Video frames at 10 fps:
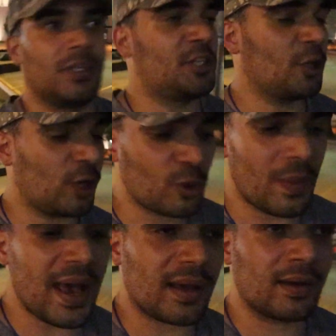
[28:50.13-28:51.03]
He should also
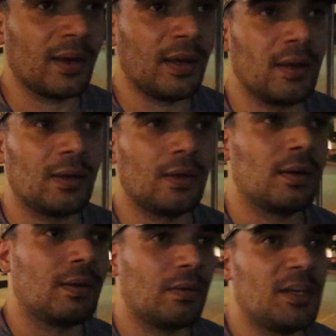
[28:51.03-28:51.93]
back
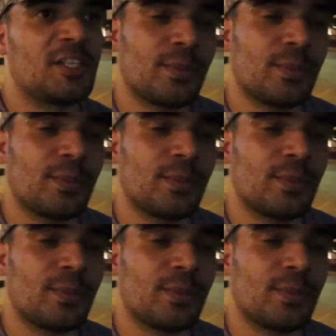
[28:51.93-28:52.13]
his